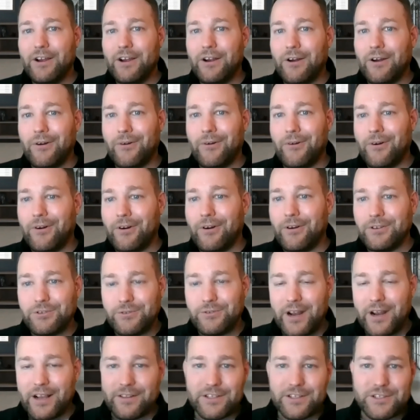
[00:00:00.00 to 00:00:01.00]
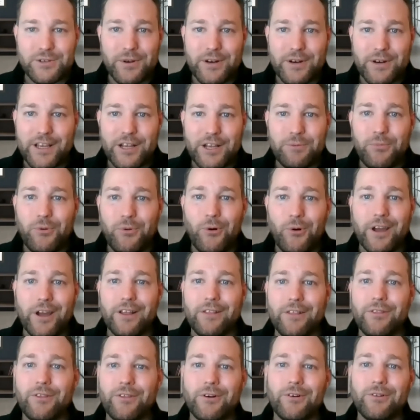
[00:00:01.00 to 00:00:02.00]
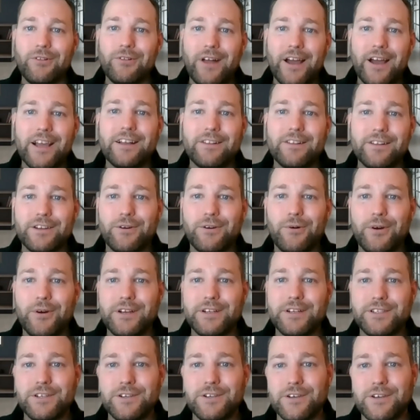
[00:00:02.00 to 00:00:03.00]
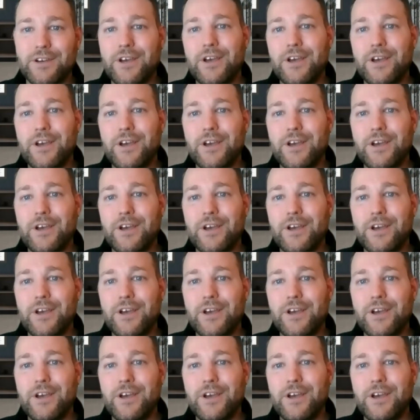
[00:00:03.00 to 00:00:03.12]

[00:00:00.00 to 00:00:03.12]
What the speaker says: or directly to an endpoint. They're likely going to